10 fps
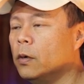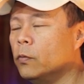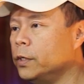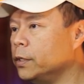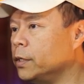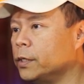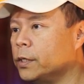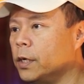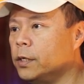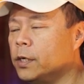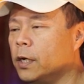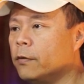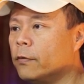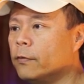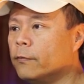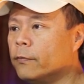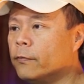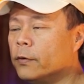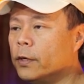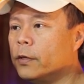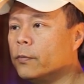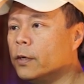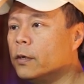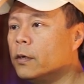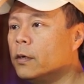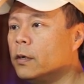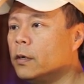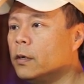would you just say stand in front of a full-length mirror?